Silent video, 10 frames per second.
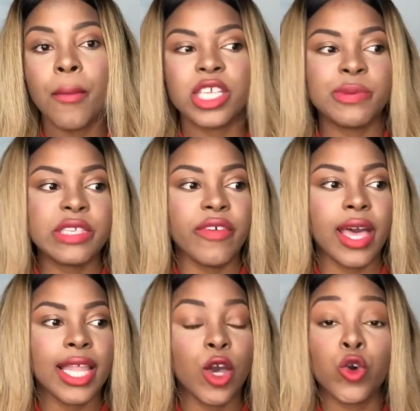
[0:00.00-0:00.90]
but
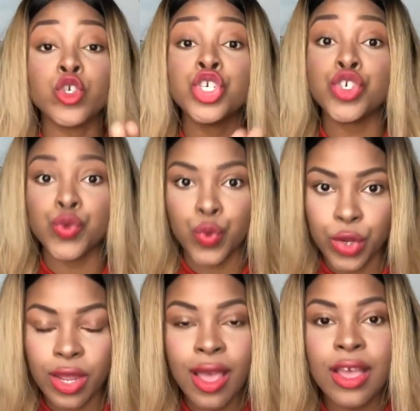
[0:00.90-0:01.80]
specifically
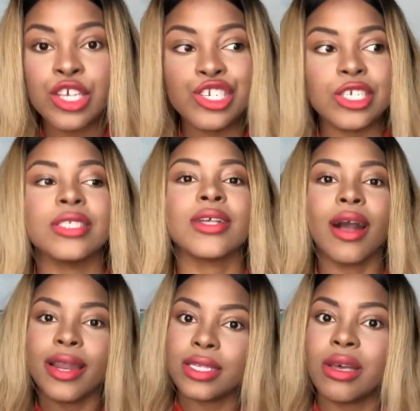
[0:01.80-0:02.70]
Oshun, she's the
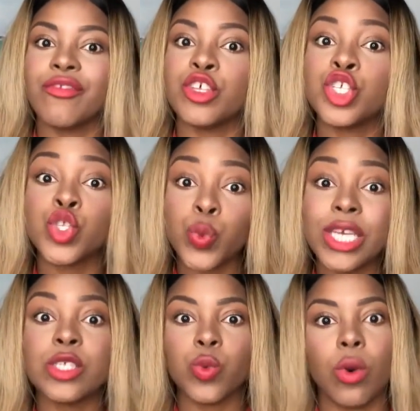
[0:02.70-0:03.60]
goddess of the
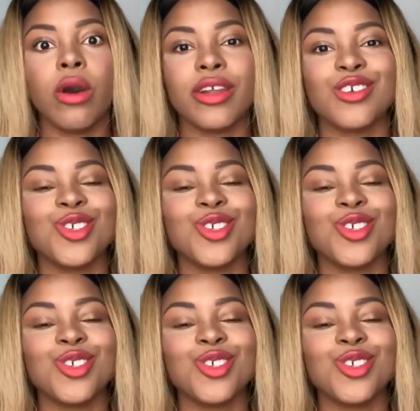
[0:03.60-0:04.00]
sweet water.